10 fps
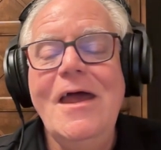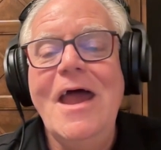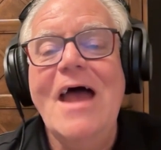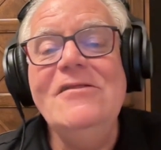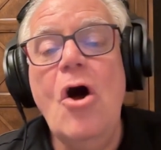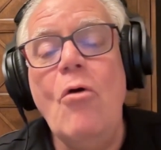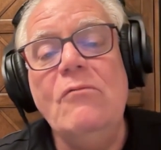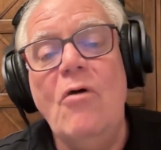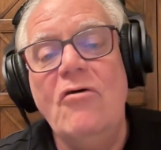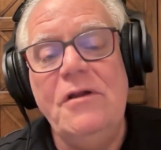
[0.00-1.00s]
Hello
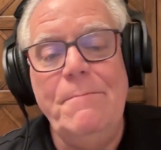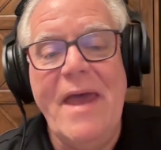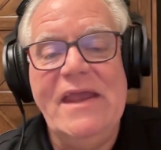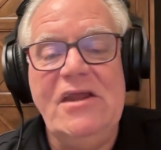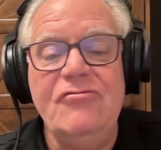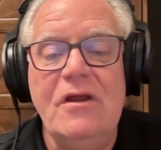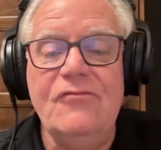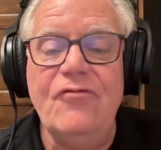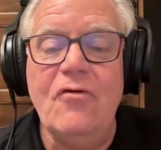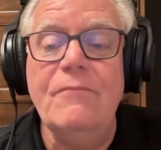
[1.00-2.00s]
and welcome to Banking
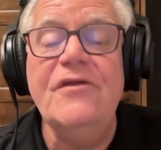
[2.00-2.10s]
Transformed,